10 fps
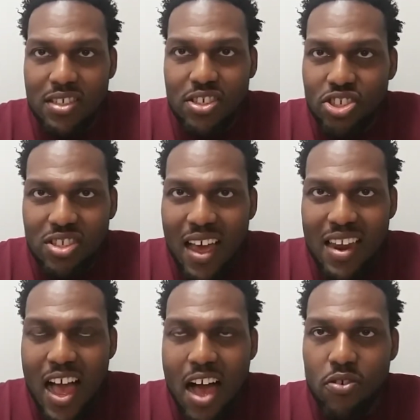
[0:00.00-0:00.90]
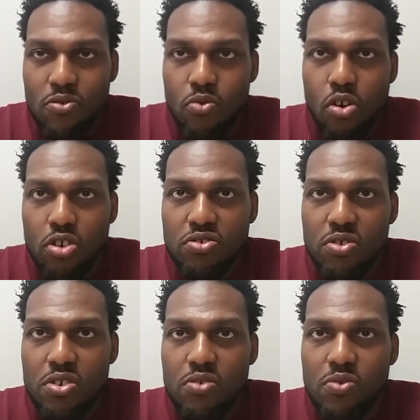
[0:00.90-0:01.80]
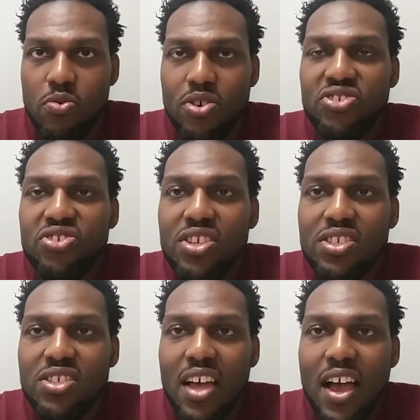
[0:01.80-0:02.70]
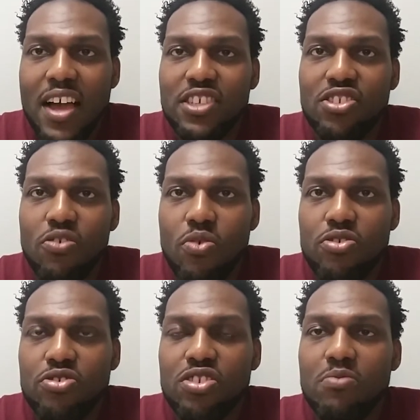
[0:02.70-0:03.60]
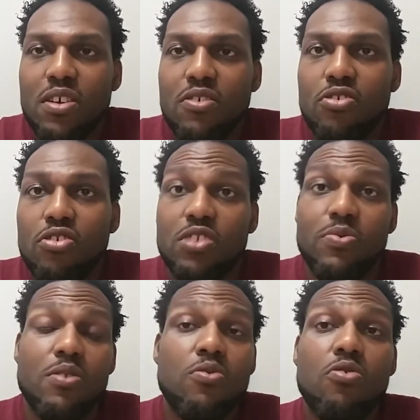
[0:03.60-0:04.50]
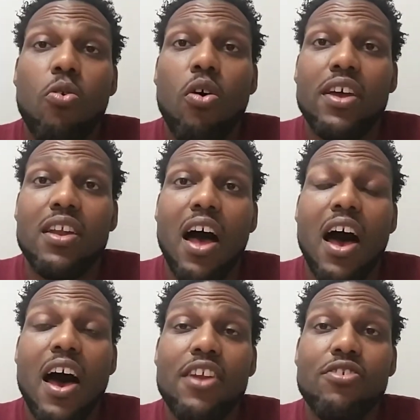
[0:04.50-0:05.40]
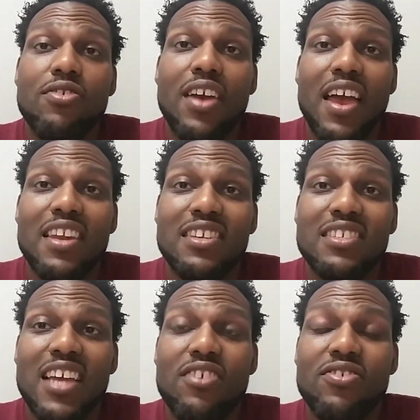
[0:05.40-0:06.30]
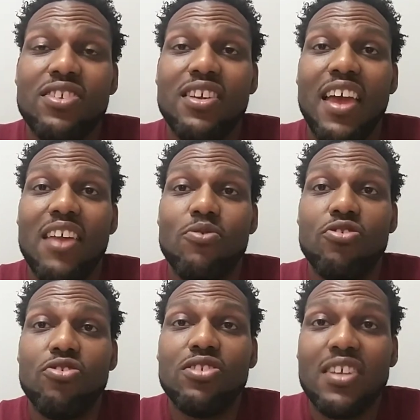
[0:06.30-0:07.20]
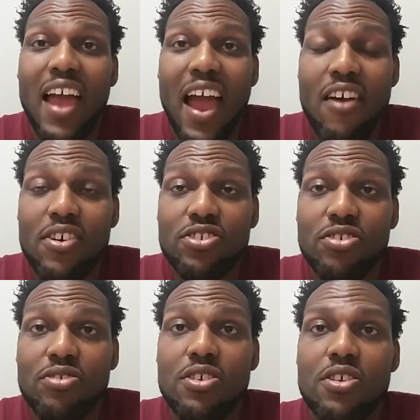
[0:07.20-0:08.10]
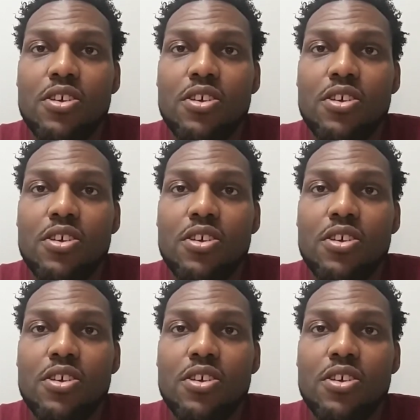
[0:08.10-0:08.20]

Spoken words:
That's just not how it works. We want to see the signs, the wonders, the miracles, and we want to walk in honor and integrity and with good character.